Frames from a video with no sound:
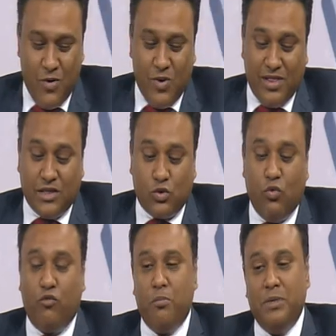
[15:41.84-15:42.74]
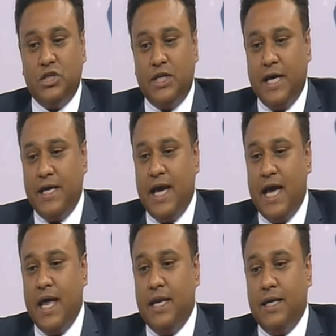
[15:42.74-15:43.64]
Well, that's all from me today.
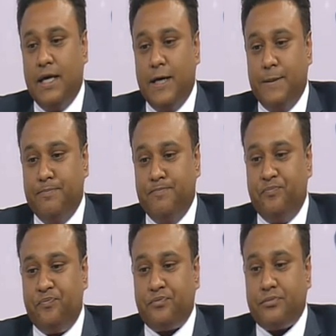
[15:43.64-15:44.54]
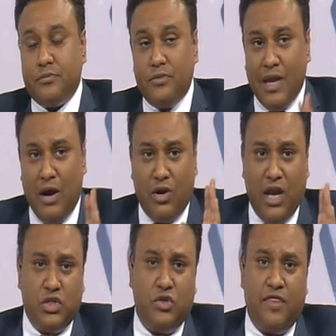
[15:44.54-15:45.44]
And I would
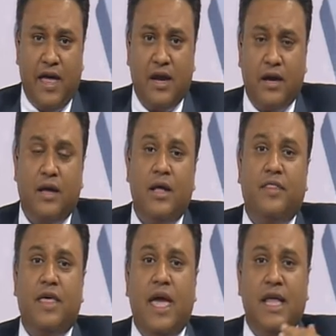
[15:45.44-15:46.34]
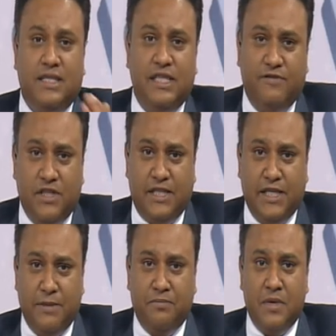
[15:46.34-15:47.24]
like to thank the NTV
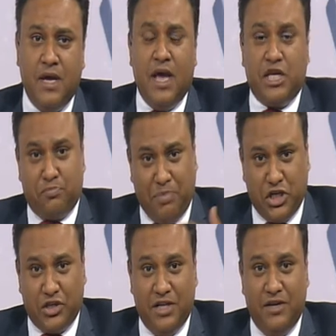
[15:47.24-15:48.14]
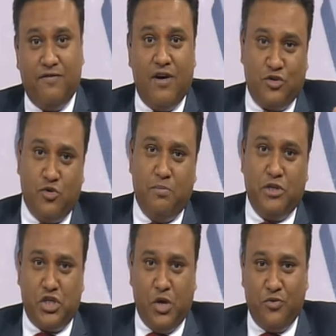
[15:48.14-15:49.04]
team, especially Farsoo Ahmed
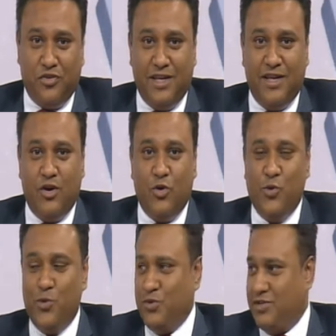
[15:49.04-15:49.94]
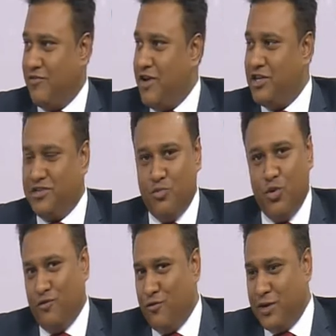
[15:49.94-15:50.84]
Chowdhury, who's arranged a
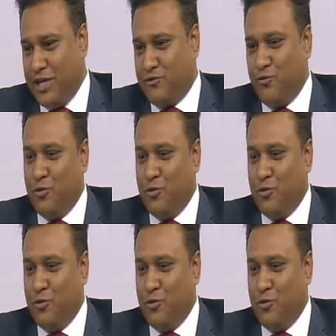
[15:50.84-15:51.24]
wonderful guest for